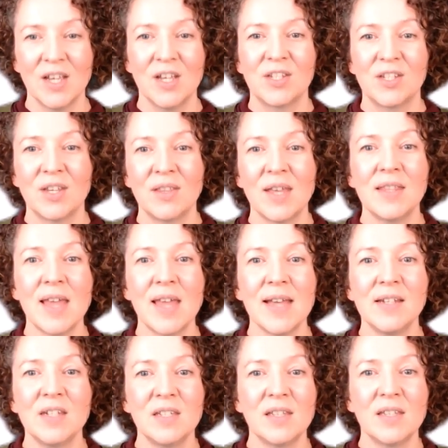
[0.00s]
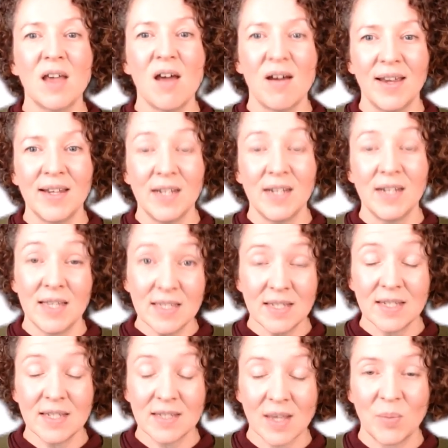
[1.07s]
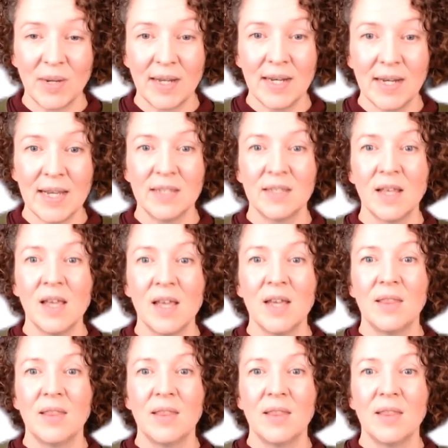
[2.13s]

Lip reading: So they then design, in this example at least,